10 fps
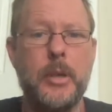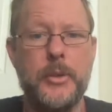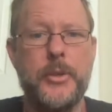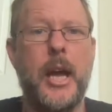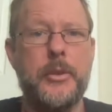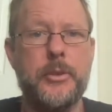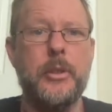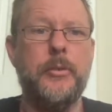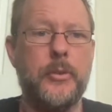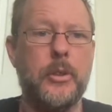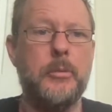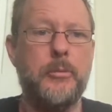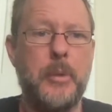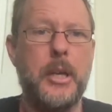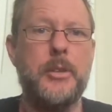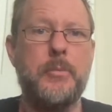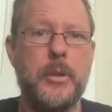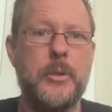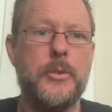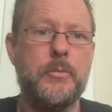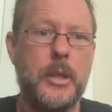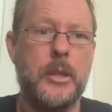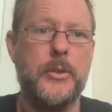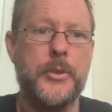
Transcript: it's actually a form of management as well.